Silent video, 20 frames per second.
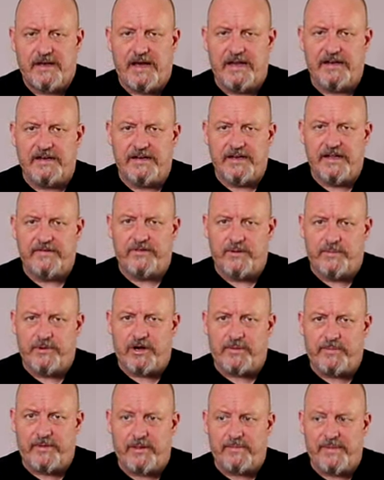underneath the
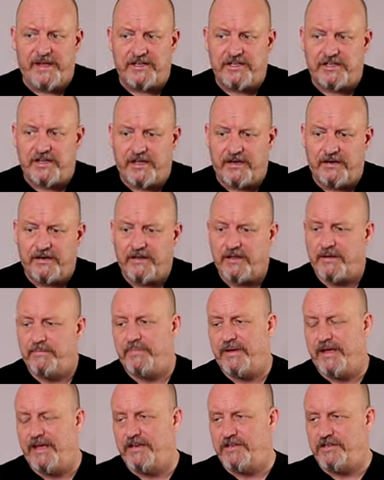bottom of the mash tun
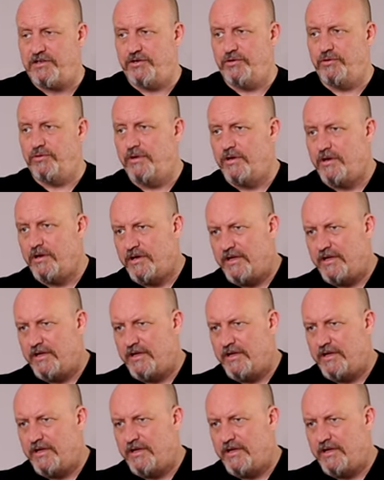compared to,